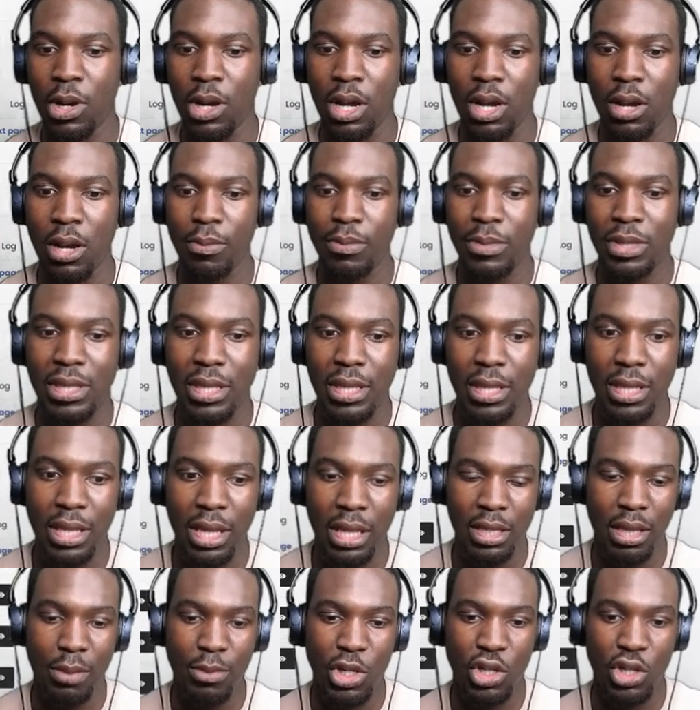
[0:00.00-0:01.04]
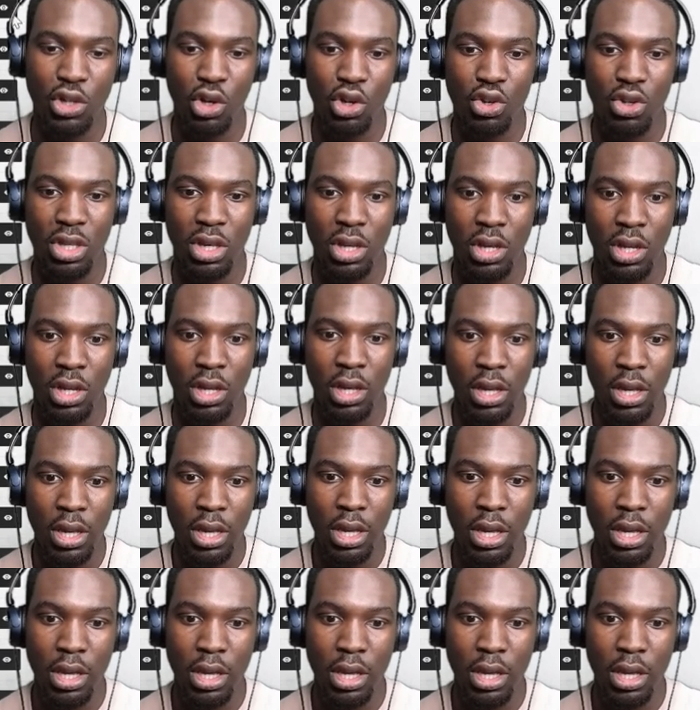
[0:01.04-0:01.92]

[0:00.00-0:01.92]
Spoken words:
Let me show you the